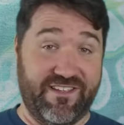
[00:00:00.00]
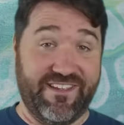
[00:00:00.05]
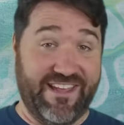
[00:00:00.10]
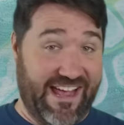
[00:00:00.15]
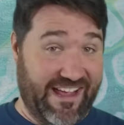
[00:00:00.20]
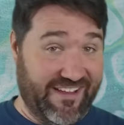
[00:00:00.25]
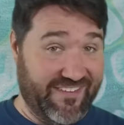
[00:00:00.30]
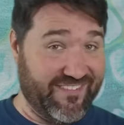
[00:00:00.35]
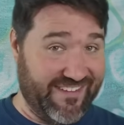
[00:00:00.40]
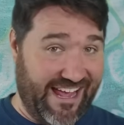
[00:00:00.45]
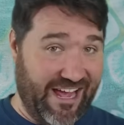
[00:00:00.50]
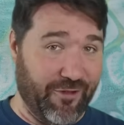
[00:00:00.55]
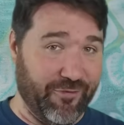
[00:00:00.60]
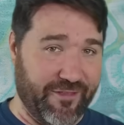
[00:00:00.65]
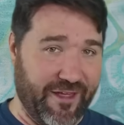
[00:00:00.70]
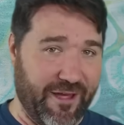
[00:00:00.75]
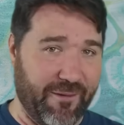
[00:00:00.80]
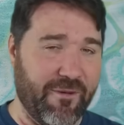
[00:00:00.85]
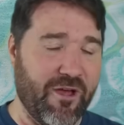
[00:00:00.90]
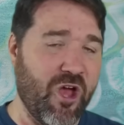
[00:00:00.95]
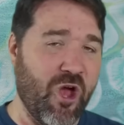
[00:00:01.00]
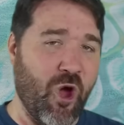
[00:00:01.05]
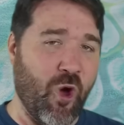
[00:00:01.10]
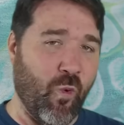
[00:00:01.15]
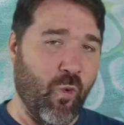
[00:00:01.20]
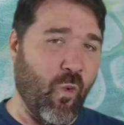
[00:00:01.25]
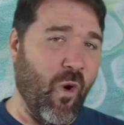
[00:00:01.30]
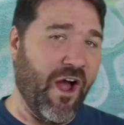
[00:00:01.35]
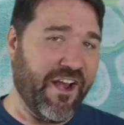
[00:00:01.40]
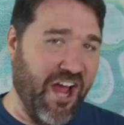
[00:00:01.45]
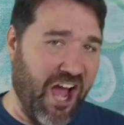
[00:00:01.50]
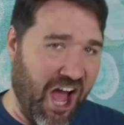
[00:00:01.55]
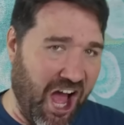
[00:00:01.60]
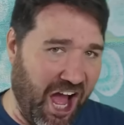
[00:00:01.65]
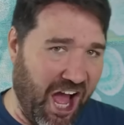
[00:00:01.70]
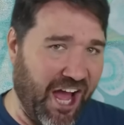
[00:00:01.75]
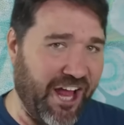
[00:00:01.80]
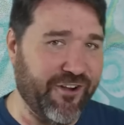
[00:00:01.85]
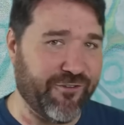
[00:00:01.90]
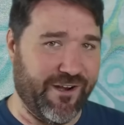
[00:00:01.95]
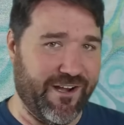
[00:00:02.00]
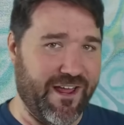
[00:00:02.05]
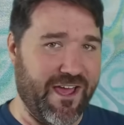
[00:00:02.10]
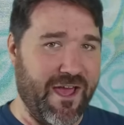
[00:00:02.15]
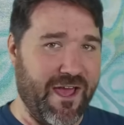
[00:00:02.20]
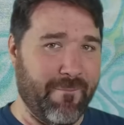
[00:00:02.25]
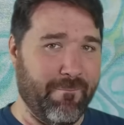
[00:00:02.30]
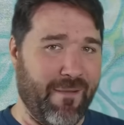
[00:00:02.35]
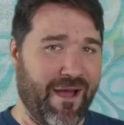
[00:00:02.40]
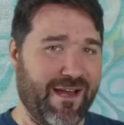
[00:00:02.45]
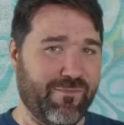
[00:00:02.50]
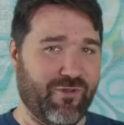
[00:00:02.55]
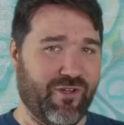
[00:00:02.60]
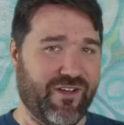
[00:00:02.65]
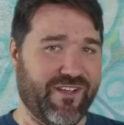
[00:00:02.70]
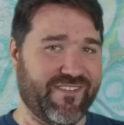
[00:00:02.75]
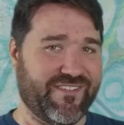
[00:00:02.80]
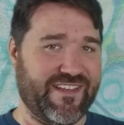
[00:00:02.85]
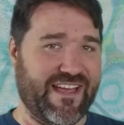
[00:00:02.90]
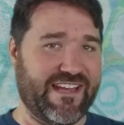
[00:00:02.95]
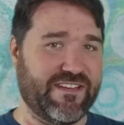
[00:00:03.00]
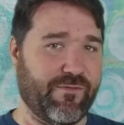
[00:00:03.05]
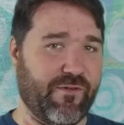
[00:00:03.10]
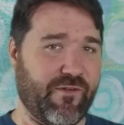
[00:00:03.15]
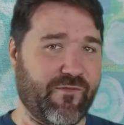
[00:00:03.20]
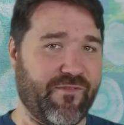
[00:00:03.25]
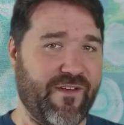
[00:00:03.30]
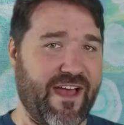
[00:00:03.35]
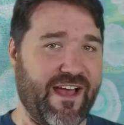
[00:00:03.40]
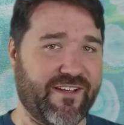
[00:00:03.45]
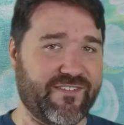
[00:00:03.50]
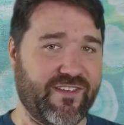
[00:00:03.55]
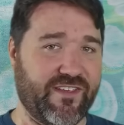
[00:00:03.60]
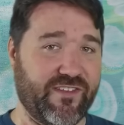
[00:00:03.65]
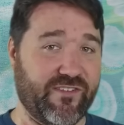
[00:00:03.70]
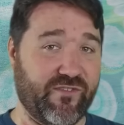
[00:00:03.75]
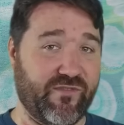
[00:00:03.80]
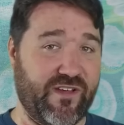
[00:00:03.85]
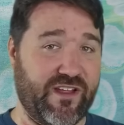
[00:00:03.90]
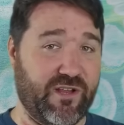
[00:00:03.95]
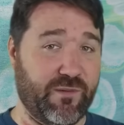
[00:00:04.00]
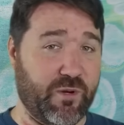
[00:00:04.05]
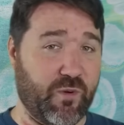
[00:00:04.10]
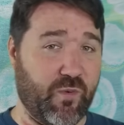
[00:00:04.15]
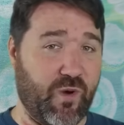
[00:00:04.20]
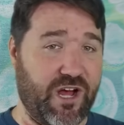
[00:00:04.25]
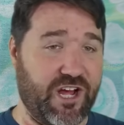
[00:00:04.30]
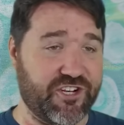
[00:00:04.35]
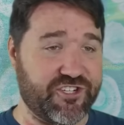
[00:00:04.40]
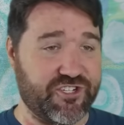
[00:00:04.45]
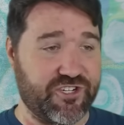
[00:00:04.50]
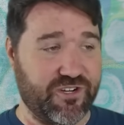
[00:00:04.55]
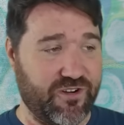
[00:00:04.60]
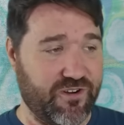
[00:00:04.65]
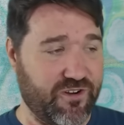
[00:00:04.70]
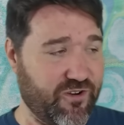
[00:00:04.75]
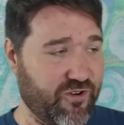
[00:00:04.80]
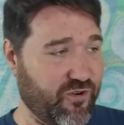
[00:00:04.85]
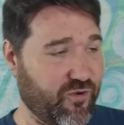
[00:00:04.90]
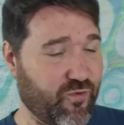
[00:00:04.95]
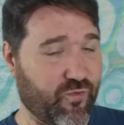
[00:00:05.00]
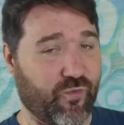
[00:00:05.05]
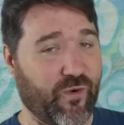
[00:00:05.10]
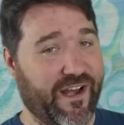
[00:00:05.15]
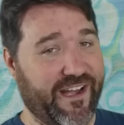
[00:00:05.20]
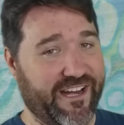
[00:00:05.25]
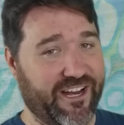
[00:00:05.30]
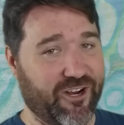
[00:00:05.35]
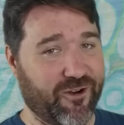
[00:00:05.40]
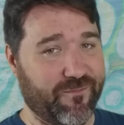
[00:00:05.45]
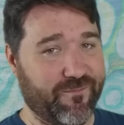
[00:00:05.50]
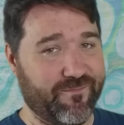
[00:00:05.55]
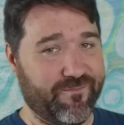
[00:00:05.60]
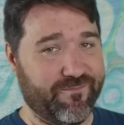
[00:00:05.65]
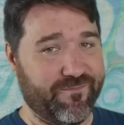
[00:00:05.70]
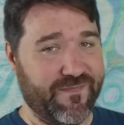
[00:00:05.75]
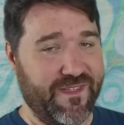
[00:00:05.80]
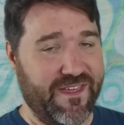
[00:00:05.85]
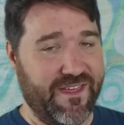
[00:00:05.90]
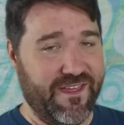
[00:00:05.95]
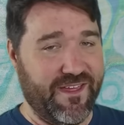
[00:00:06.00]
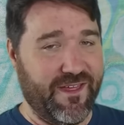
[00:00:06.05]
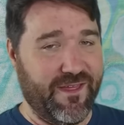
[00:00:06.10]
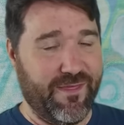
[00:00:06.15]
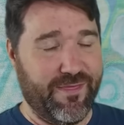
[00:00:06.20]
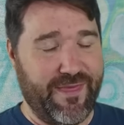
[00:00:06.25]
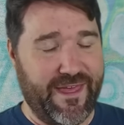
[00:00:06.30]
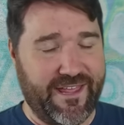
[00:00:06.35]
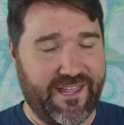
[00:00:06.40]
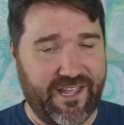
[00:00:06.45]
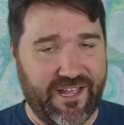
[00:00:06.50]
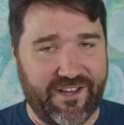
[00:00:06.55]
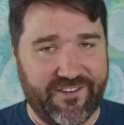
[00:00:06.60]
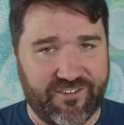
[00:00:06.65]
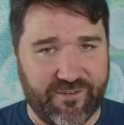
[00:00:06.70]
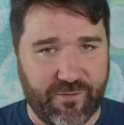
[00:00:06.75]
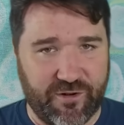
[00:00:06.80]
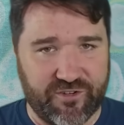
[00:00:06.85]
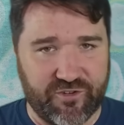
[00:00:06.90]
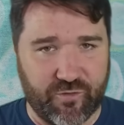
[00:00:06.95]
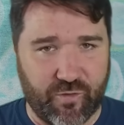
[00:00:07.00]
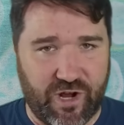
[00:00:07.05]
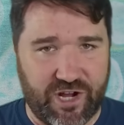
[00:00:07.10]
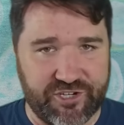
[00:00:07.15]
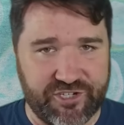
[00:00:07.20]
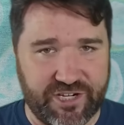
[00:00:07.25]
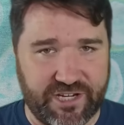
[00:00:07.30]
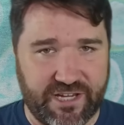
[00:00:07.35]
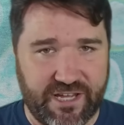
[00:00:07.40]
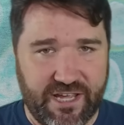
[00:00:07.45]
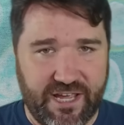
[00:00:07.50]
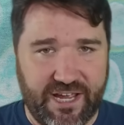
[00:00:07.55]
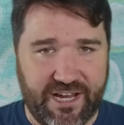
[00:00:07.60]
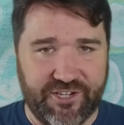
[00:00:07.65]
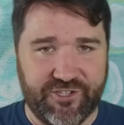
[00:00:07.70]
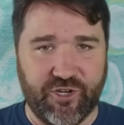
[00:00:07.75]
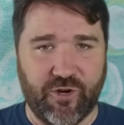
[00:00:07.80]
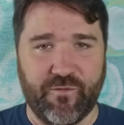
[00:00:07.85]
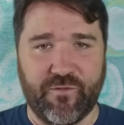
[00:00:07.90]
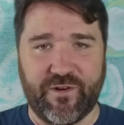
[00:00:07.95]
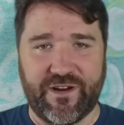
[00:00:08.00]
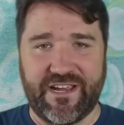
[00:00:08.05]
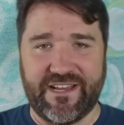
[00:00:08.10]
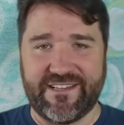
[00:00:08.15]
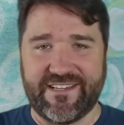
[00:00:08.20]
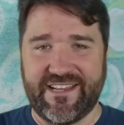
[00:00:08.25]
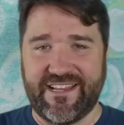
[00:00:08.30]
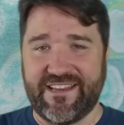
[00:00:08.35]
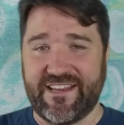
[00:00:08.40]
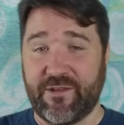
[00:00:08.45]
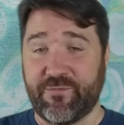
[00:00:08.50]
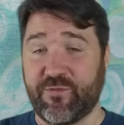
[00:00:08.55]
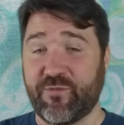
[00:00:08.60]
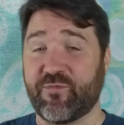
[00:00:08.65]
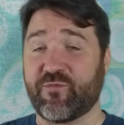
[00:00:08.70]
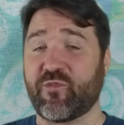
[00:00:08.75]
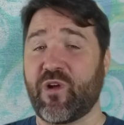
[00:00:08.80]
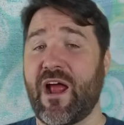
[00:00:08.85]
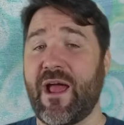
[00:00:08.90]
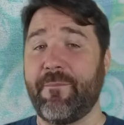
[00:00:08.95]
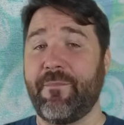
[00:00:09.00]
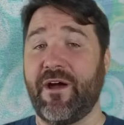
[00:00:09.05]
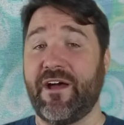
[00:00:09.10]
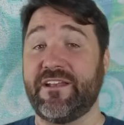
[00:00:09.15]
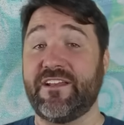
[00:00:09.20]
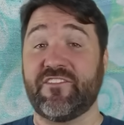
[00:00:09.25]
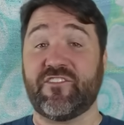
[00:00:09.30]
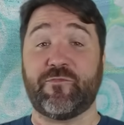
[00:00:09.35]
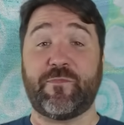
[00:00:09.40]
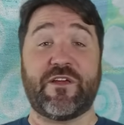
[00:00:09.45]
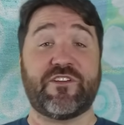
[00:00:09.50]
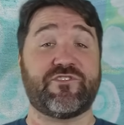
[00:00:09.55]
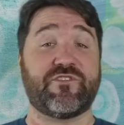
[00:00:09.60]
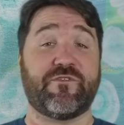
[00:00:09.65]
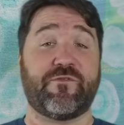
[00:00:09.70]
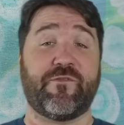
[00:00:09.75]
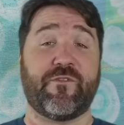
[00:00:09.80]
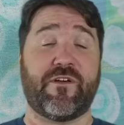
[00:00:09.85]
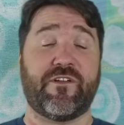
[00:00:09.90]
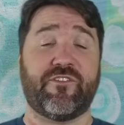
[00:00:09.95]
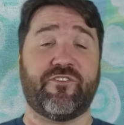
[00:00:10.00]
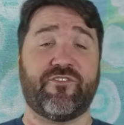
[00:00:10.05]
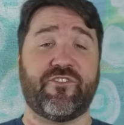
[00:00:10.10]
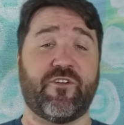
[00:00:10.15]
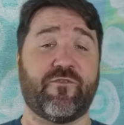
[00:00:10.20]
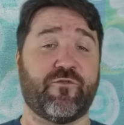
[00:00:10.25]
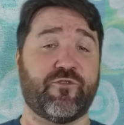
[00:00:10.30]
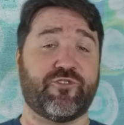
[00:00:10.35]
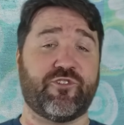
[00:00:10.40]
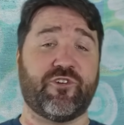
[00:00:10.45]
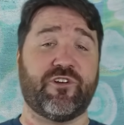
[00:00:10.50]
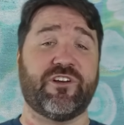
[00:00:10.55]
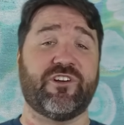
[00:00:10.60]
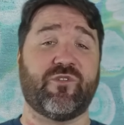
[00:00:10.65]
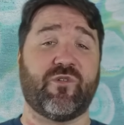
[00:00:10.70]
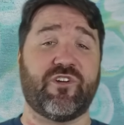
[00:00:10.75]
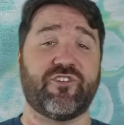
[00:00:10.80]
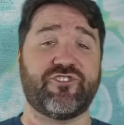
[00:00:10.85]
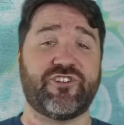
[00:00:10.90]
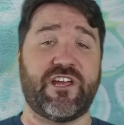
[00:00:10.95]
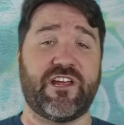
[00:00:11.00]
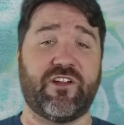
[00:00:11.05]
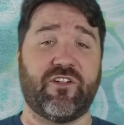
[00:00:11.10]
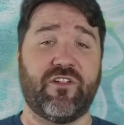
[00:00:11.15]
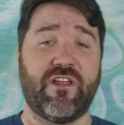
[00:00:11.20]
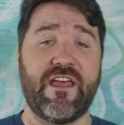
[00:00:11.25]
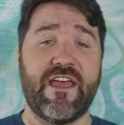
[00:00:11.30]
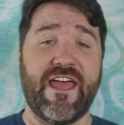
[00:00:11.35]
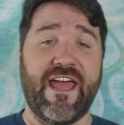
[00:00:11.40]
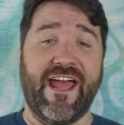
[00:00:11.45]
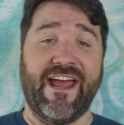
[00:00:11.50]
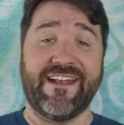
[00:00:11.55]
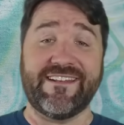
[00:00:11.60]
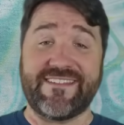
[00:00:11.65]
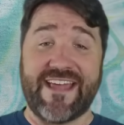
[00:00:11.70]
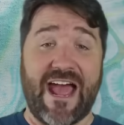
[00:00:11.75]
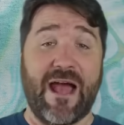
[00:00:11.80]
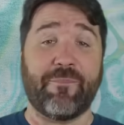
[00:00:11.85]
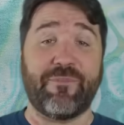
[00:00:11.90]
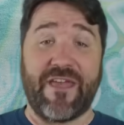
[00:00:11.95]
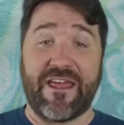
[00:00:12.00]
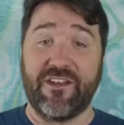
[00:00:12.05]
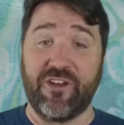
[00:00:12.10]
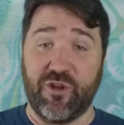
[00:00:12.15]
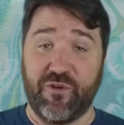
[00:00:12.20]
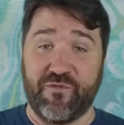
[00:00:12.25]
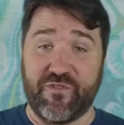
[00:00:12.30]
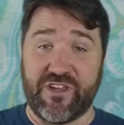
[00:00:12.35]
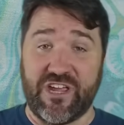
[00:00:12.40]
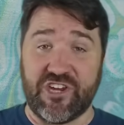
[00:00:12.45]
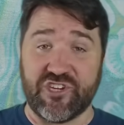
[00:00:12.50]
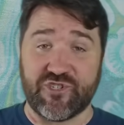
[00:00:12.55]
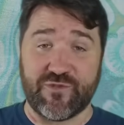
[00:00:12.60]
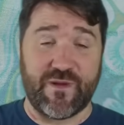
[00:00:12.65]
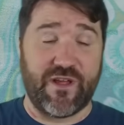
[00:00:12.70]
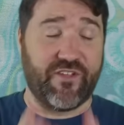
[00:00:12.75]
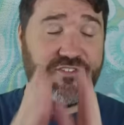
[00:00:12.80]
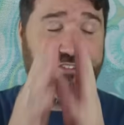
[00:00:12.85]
yes, count them, 100 mind blowing scientific facts is available to watch right here. Thank you guys so much for watching, and don't forget to hit that subscribe button, especially if you find yourself returning to our channel, and tap that notification bell